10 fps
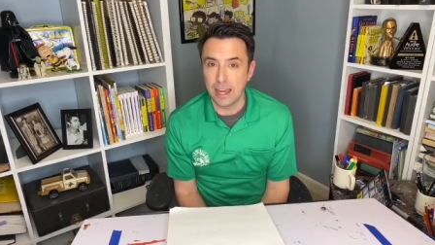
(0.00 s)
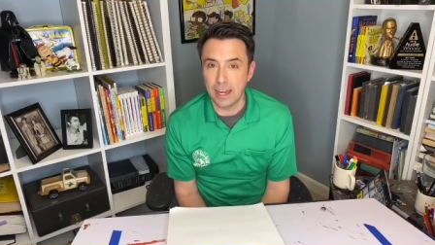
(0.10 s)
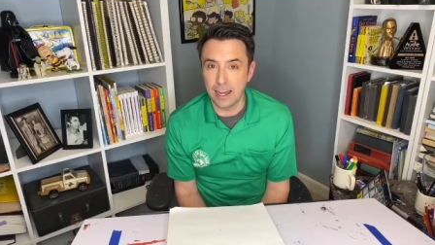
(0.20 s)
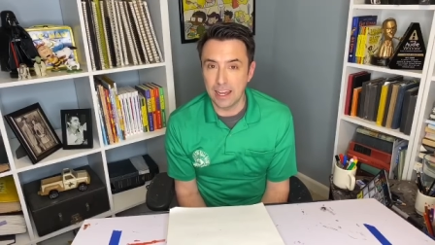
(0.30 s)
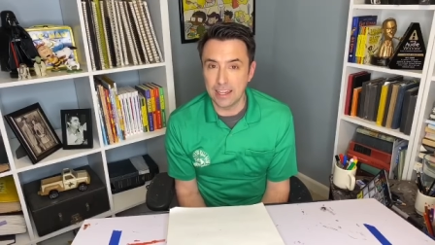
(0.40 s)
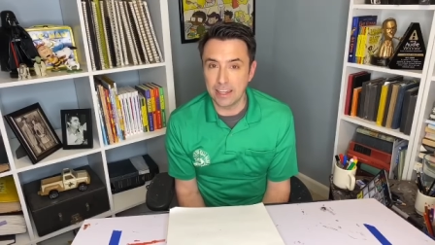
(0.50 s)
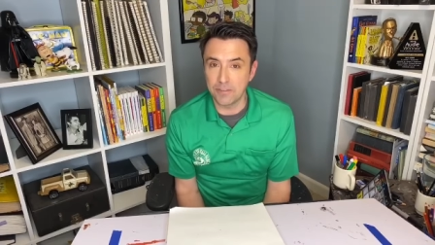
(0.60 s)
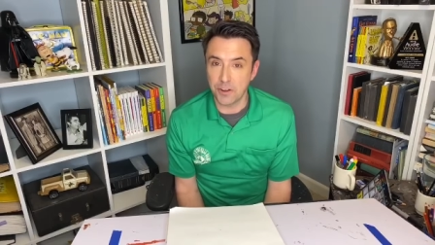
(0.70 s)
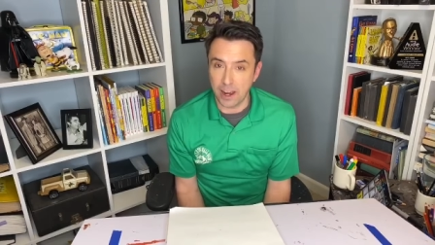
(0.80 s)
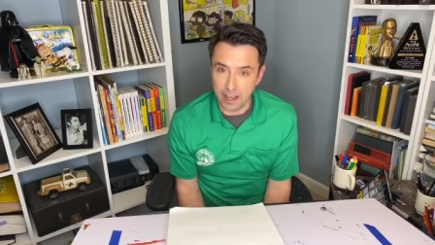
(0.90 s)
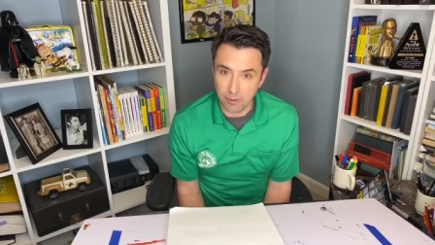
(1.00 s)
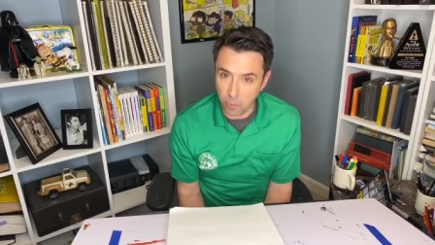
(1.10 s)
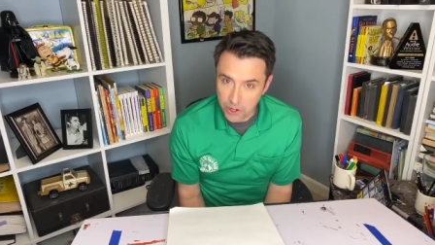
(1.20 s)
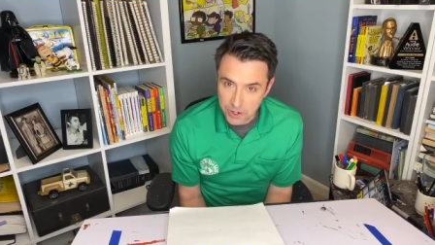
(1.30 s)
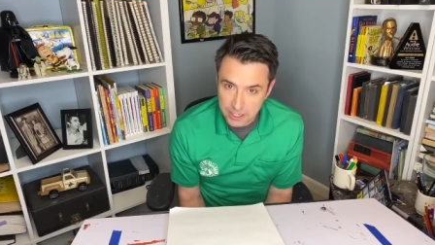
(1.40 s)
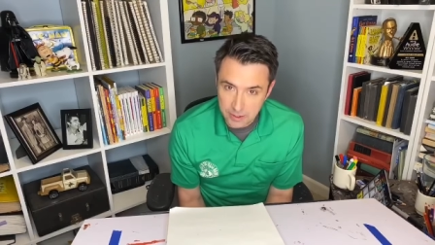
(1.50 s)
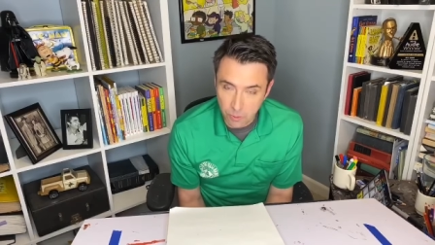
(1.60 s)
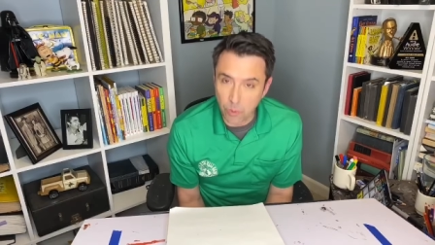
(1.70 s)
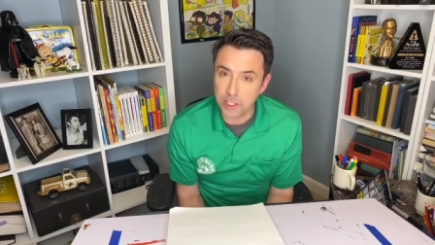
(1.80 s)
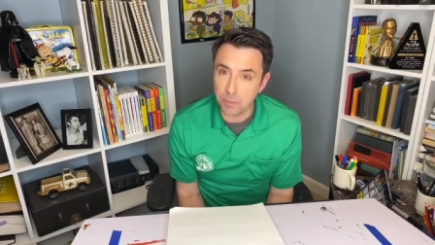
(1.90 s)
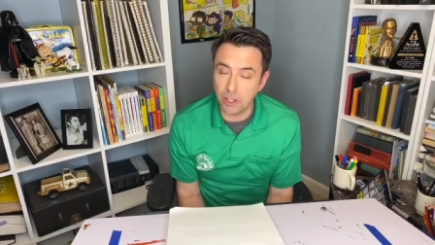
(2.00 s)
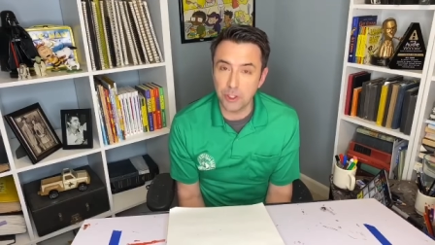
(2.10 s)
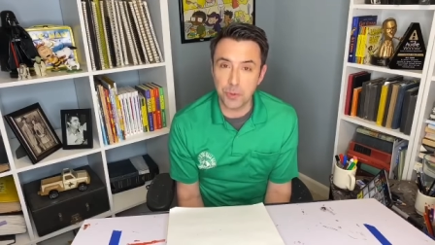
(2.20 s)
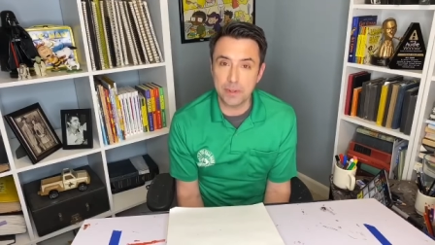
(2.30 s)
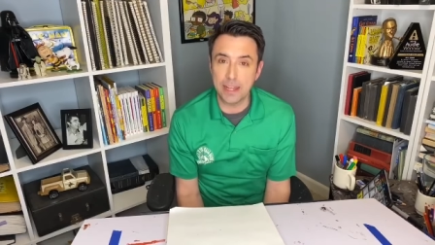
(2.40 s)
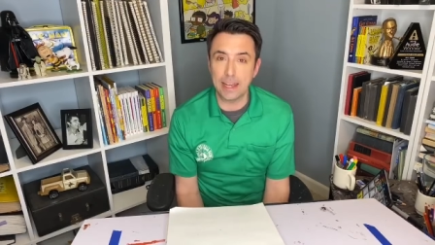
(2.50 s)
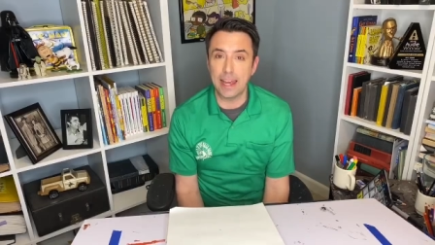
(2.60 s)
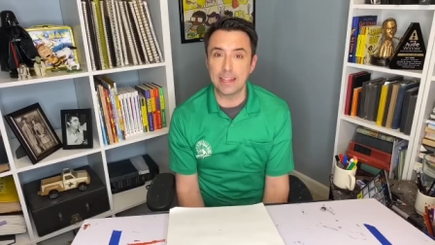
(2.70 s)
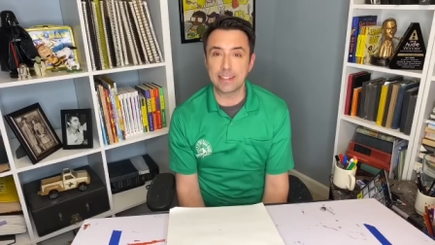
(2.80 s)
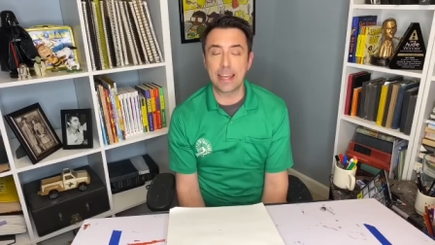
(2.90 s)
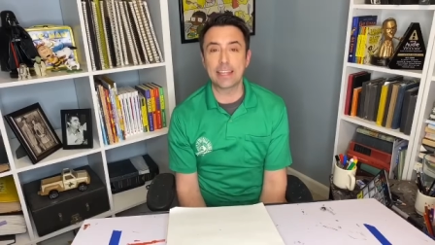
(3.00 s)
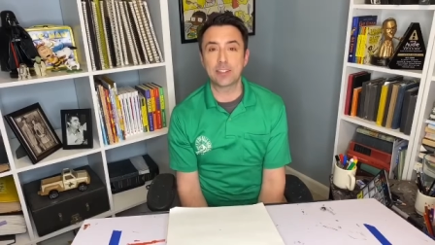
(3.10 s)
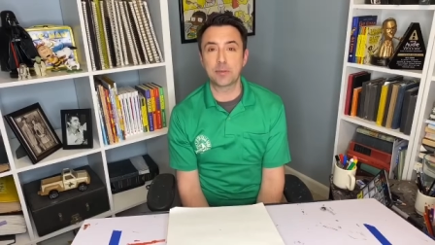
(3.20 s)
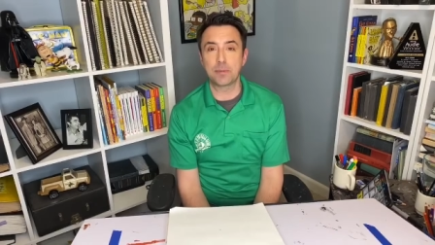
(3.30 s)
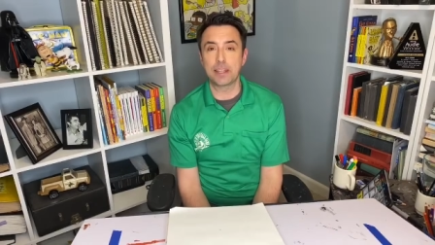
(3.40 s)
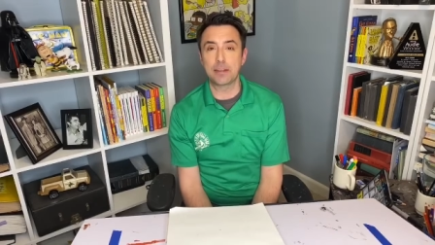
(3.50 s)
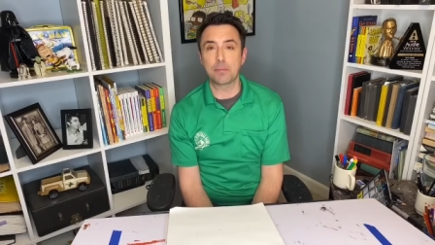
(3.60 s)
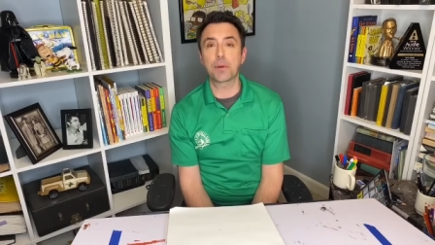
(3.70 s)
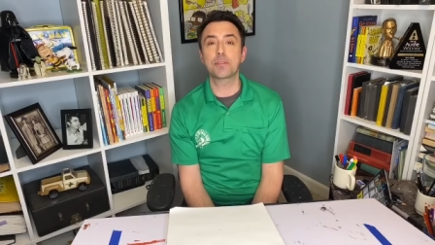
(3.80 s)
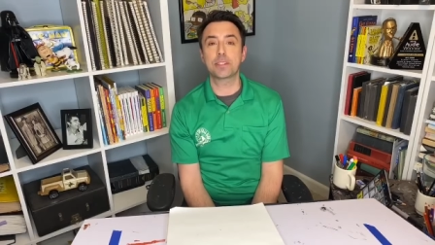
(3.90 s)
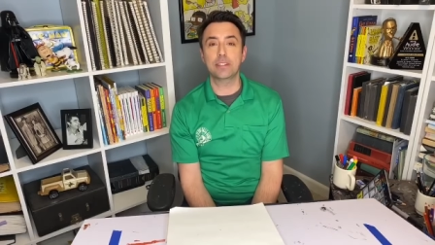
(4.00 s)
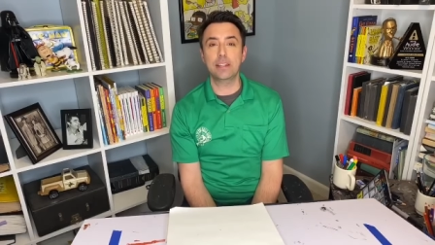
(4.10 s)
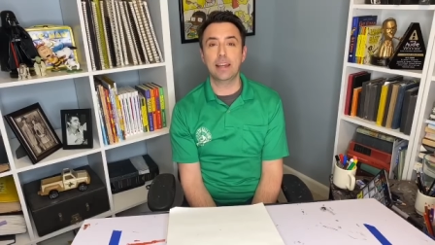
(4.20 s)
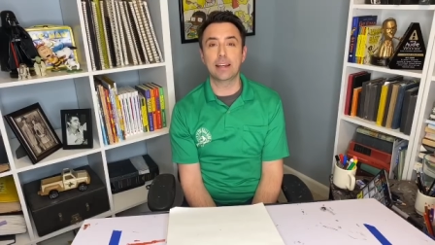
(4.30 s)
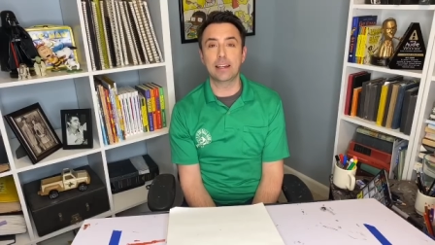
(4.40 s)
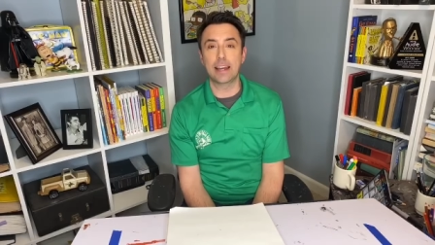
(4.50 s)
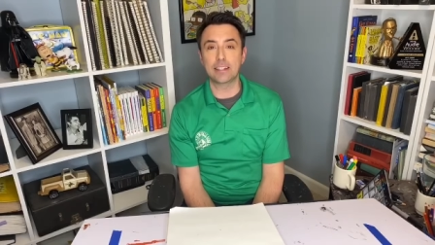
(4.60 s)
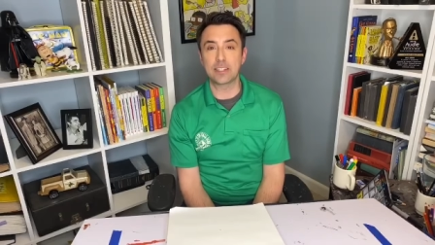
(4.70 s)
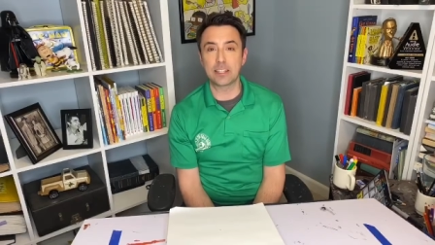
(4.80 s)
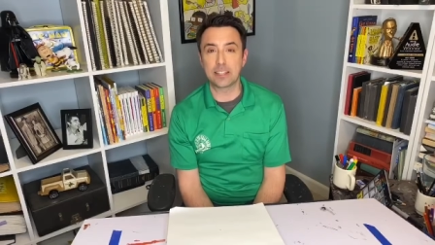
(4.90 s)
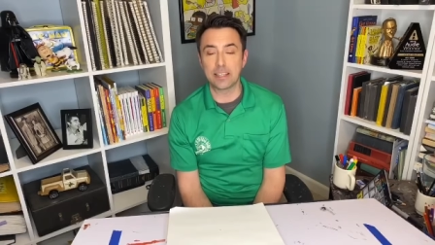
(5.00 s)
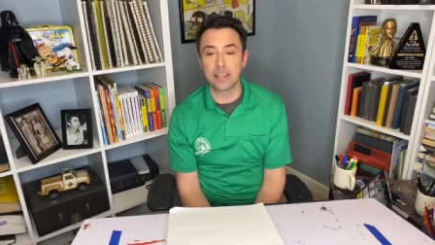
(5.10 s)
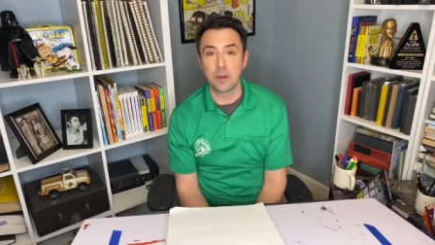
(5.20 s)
Uh, and if you're wondering, was Paul Newman as handsome in person uh, as he